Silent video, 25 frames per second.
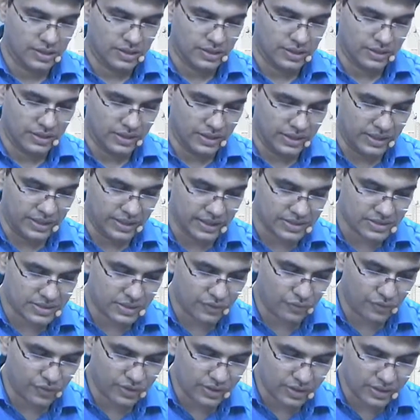He has
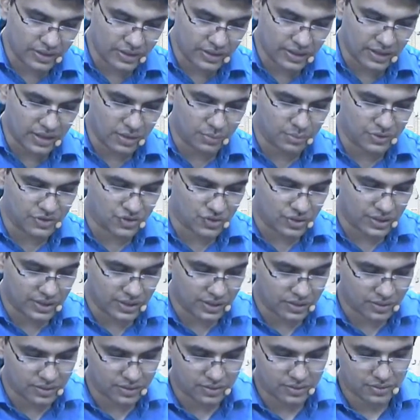definitely done a
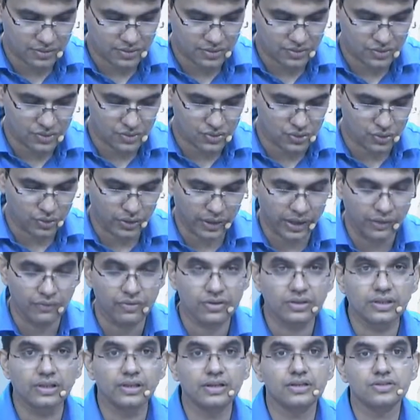mistake. So
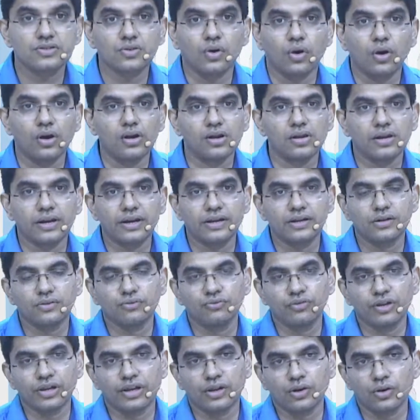everything is all right.
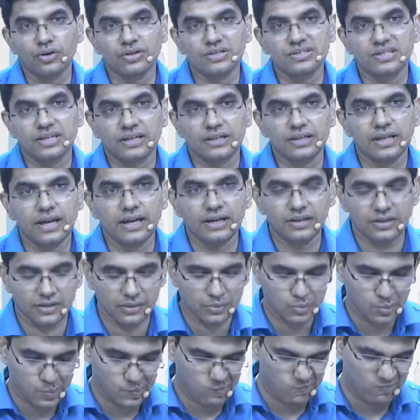We cannot say that.
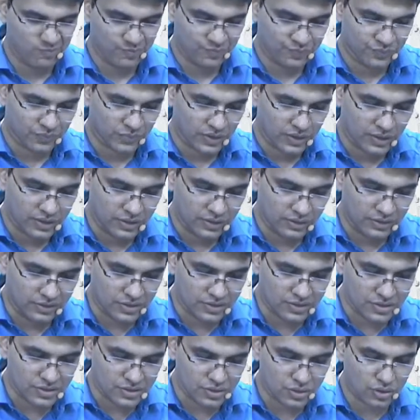
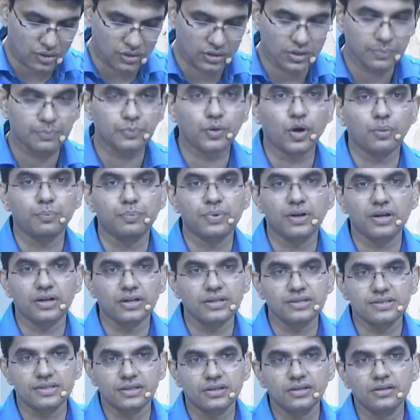This is not the proper
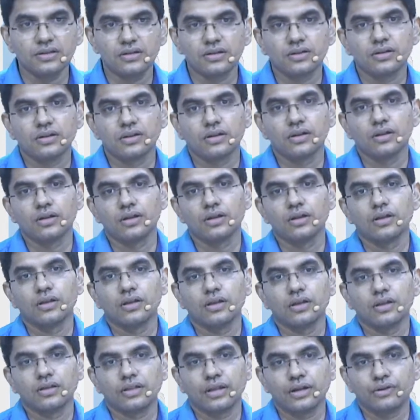reason.
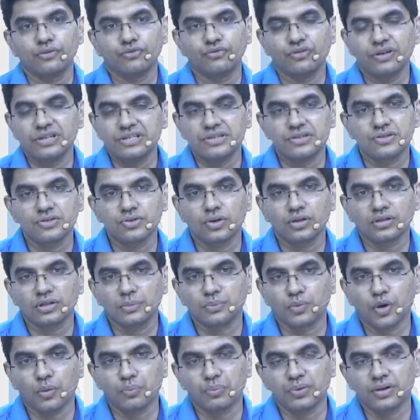That fees is not the
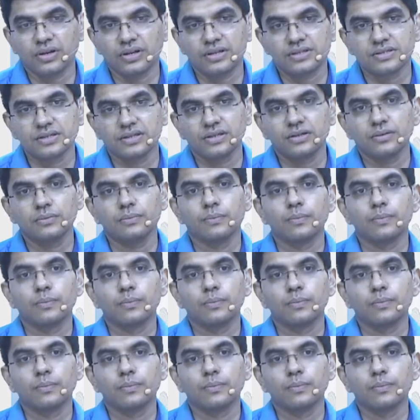proper reason.